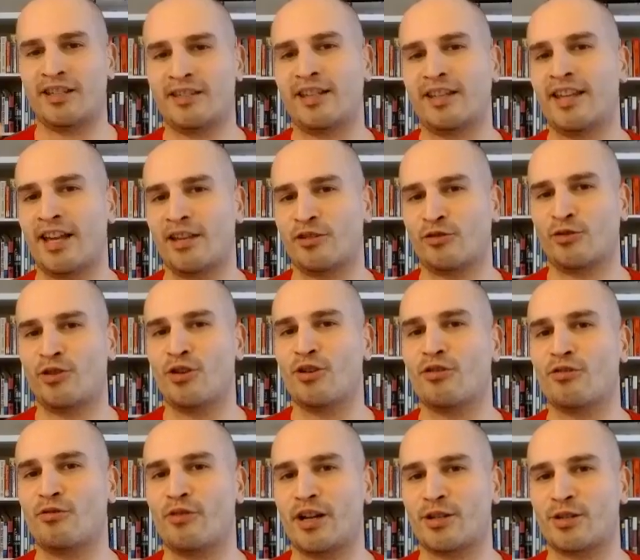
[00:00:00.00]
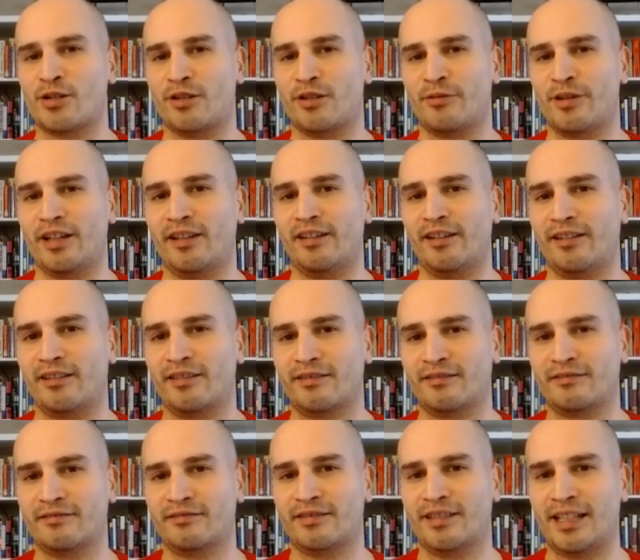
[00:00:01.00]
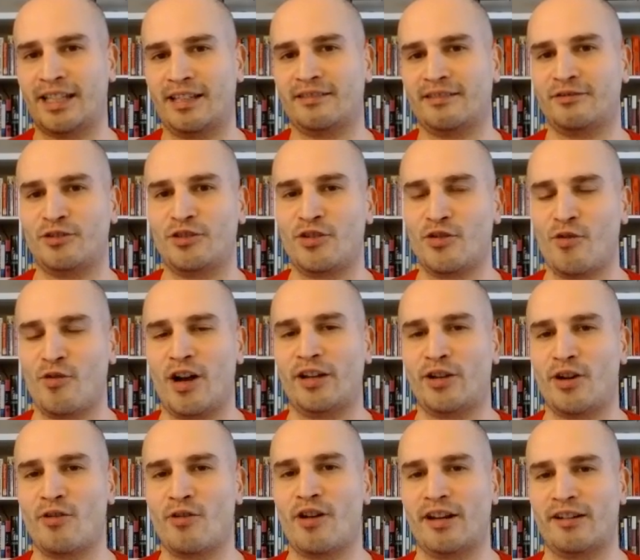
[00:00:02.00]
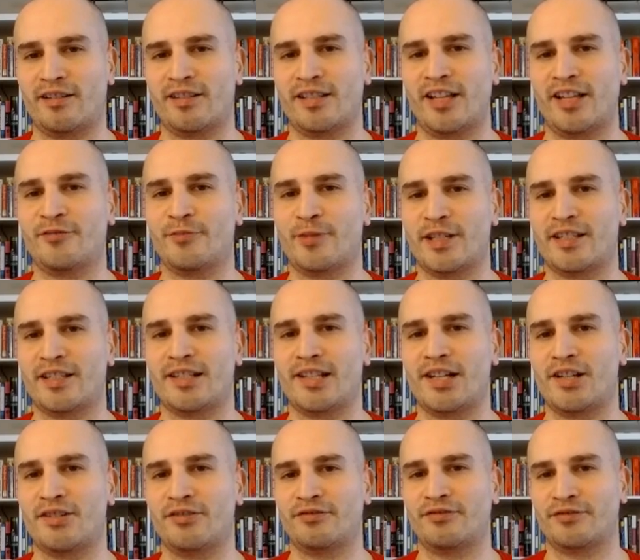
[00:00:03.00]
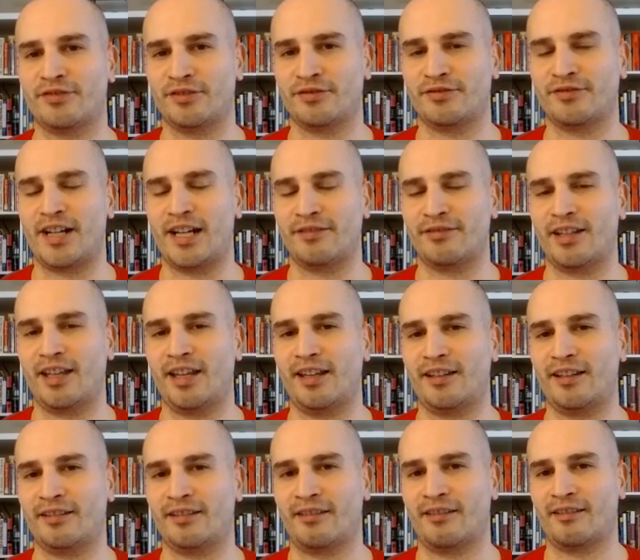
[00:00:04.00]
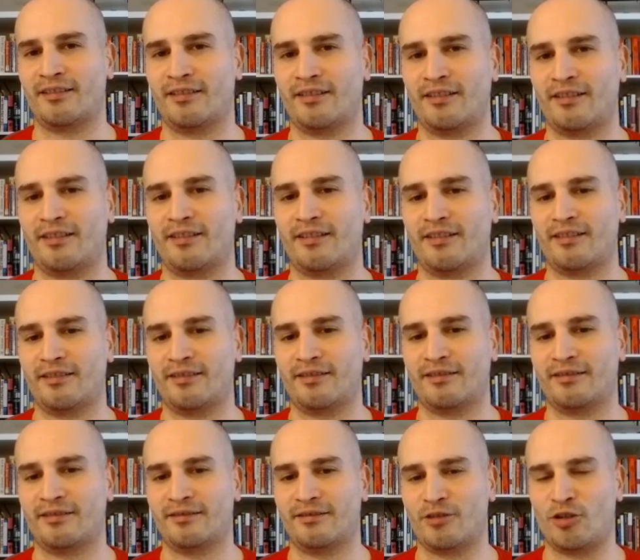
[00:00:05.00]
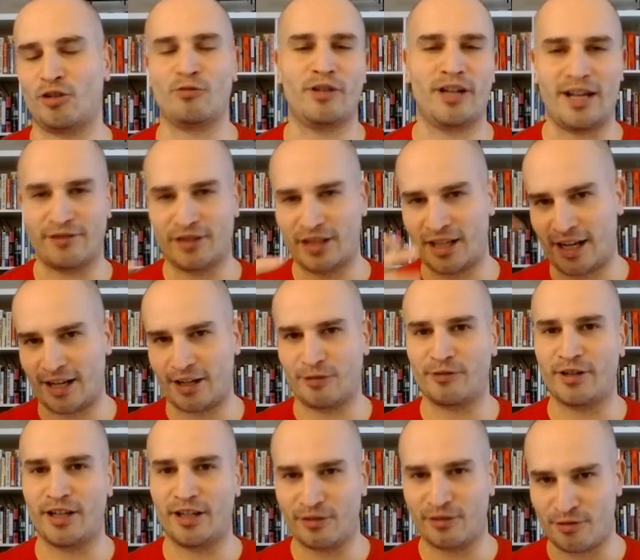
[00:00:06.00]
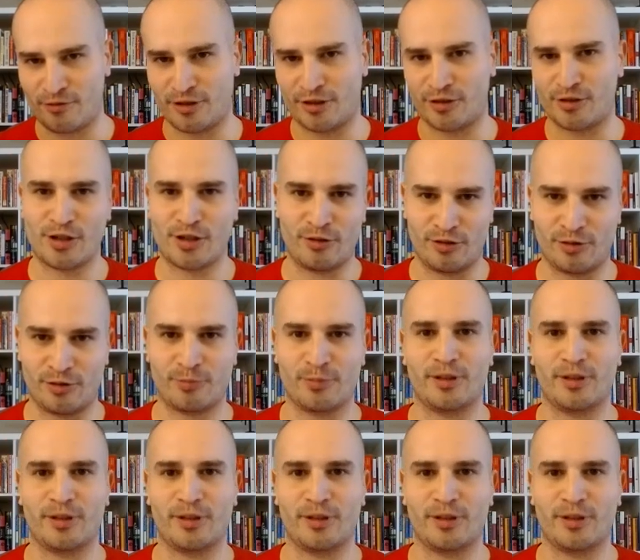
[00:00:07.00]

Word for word: it's a yes or no question, right? Like, do I know how to sell my stuff for 5K or whatever higher rate you want to choose? Yeah,